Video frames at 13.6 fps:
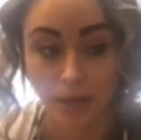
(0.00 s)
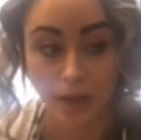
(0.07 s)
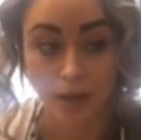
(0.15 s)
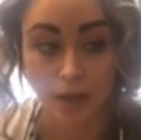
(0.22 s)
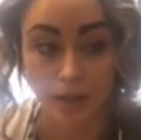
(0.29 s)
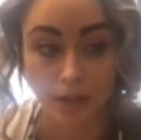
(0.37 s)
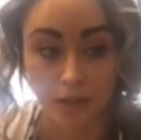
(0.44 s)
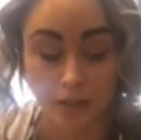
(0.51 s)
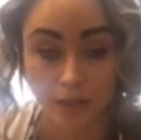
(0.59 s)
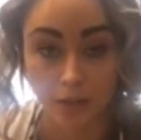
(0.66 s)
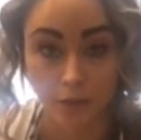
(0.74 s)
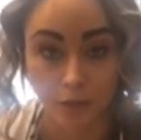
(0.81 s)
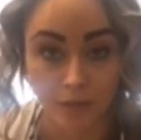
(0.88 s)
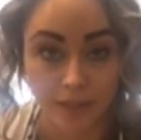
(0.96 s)
are
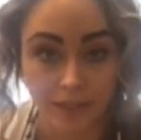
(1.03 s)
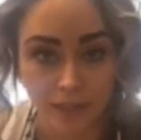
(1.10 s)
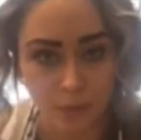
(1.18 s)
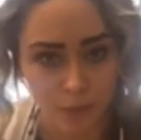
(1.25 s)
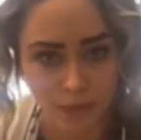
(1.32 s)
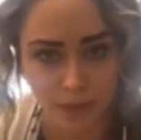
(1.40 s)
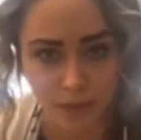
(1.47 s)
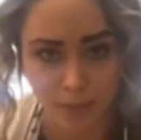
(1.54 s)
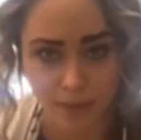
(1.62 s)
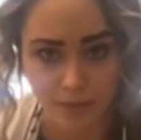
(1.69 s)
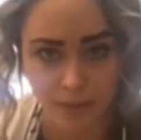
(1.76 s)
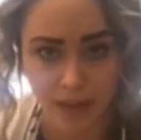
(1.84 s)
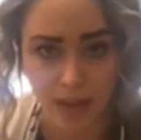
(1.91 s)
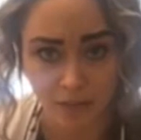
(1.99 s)
fitting it within, I
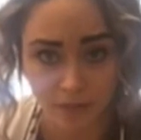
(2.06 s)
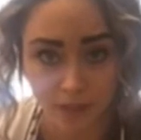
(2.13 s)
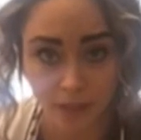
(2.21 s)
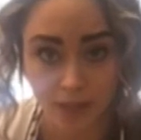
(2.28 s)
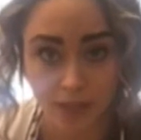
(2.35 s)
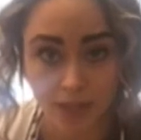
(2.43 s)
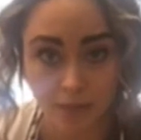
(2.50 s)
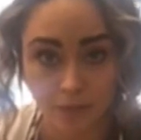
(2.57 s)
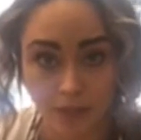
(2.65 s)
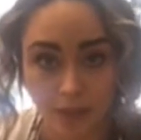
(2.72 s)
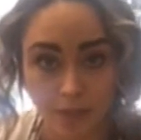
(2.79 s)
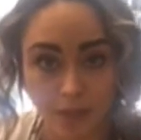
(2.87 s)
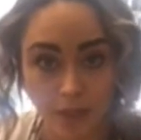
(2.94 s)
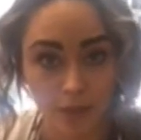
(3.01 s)
believe, the half an hour time
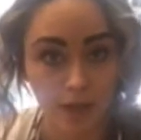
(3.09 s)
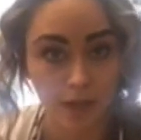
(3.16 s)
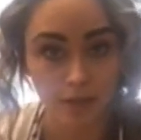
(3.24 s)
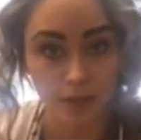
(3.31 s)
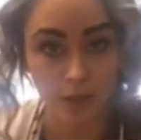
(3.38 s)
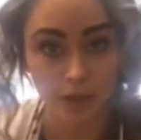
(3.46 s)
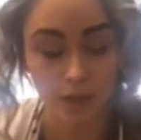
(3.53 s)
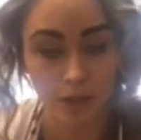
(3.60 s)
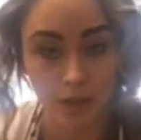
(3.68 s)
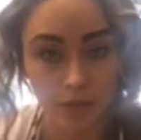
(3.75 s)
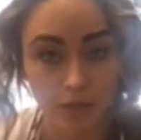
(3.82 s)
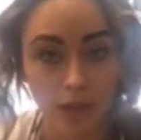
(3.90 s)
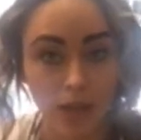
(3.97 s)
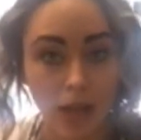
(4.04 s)
frame that you have to
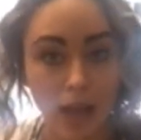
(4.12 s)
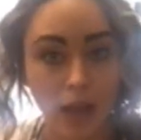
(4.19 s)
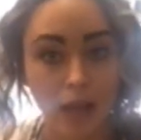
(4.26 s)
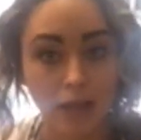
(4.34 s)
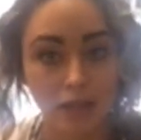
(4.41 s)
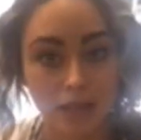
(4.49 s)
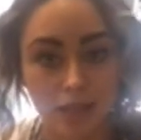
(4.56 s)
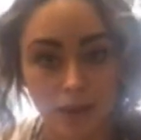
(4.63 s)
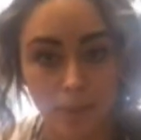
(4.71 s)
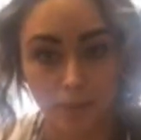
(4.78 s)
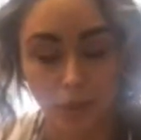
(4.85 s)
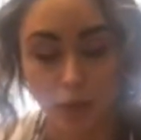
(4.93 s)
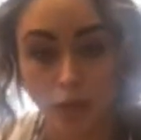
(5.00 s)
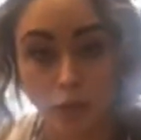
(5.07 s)
carve, and
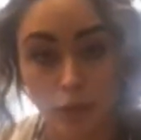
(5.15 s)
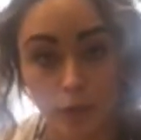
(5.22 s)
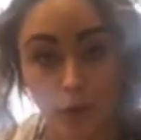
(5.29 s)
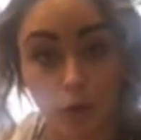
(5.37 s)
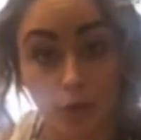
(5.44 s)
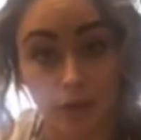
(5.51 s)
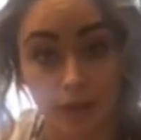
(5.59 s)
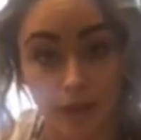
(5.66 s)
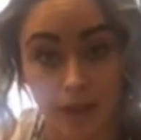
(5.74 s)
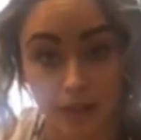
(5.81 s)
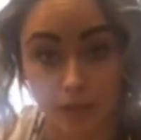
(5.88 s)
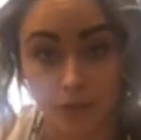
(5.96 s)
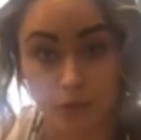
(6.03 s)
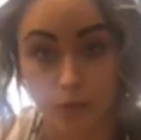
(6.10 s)
you're not going over
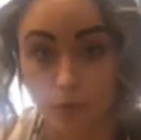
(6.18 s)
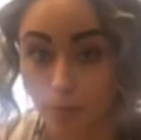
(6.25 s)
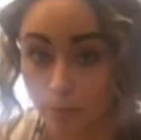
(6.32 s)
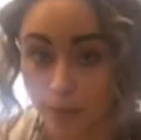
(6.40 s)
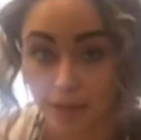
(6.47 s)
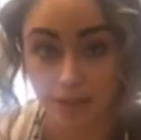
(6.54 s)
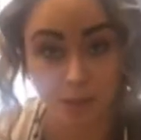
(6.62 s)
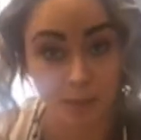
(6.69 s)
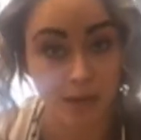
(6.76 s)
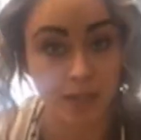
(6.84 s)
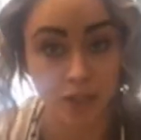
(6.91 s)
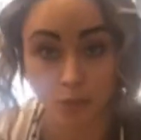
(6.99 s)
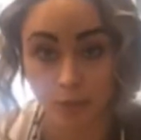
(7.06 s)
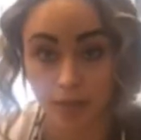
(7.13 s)
that. So practice,
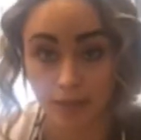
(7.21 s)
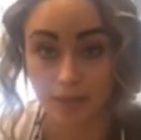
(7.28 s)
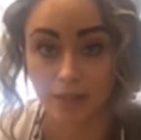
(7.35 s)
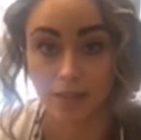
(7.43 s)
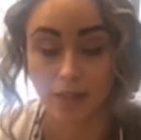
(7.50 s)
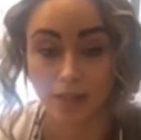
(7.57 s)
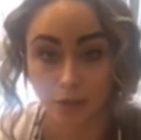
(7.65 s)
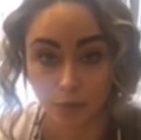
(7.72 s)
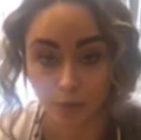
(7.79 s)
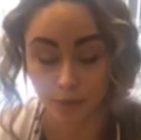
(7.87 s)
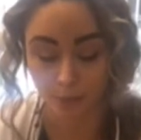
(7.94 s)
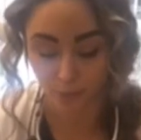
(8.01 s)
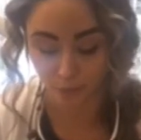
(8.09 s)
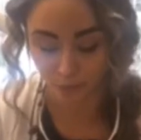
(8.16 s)
and you will
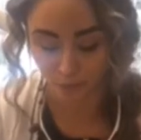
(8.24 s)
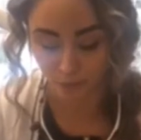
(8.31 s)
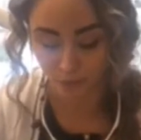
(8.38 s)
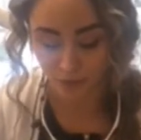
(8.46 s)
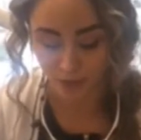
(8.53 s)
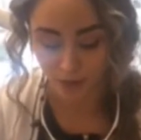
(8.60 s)
improve.